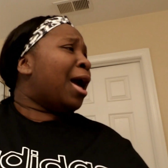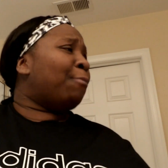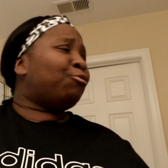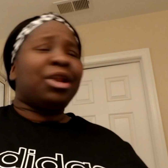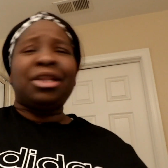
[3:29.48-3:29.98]

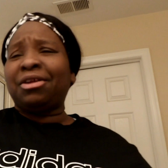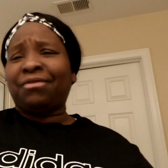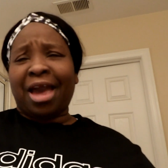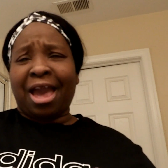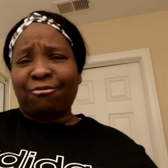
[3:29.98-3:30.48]
I'm trying to see if
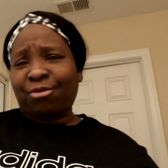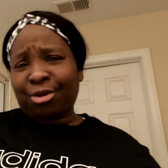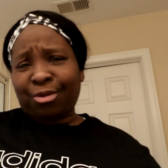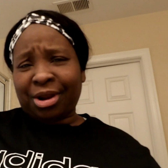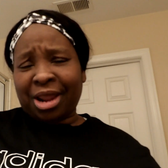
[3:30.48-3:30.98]
I have one
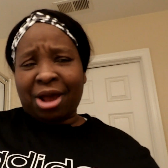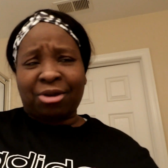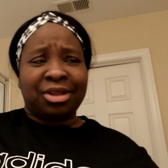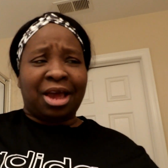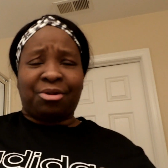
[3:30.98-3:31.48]
around the
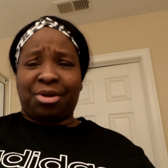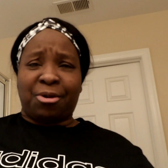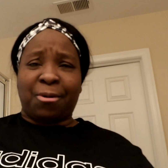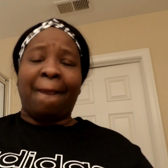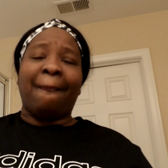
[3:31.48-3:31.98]
house. I don't
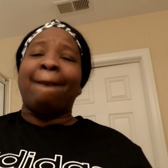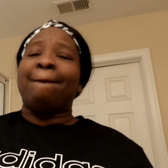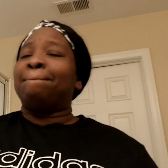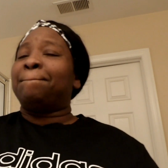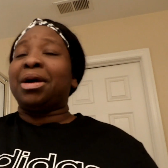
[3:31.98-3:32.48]
know.
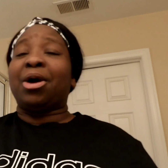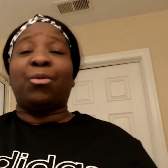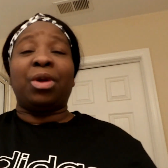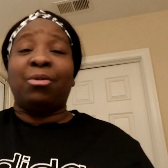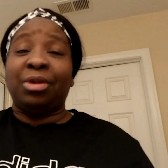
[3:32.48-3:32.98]

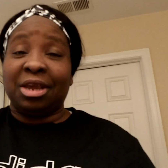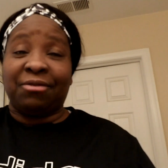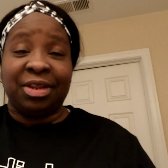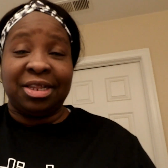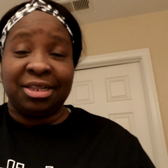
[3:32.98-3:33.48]
But we will
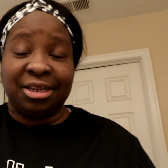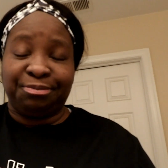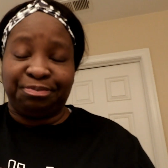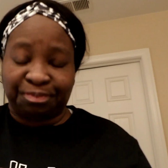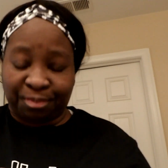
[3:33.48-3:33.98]
definitely
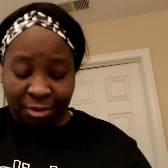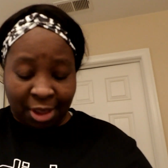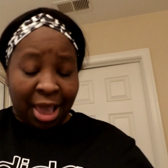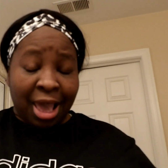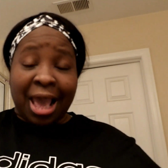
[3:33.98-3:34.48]
see.
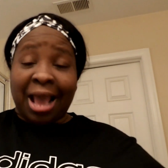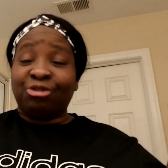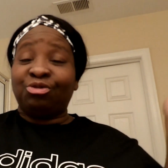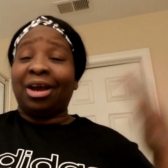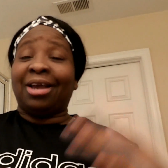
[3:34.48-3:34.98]

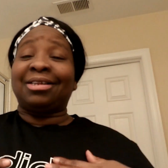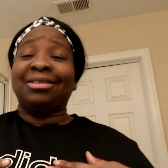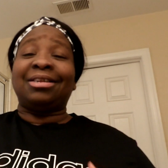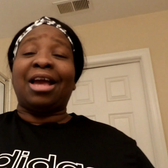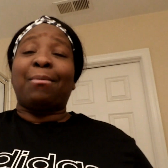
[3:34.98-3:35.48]
As you guys can
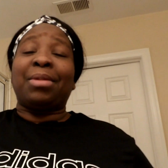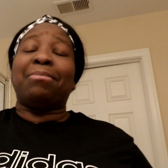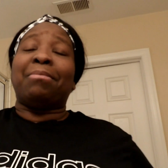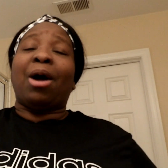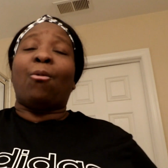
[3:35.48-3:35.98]
see, I'm
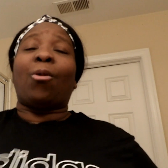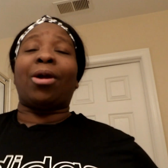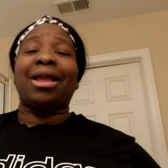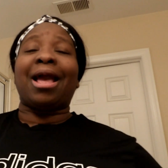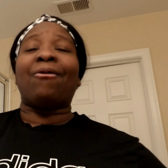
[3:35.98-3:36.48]
in my
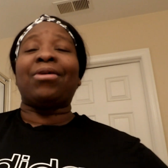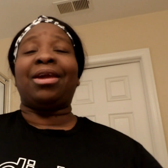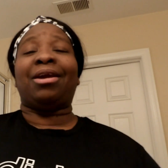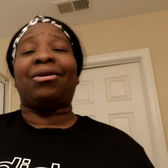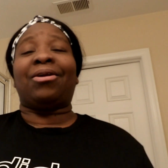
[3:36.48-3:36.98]
workout
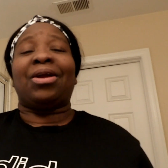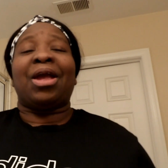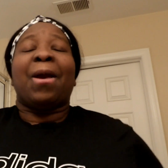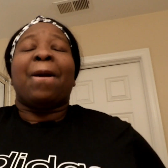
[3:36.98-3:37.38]
gear.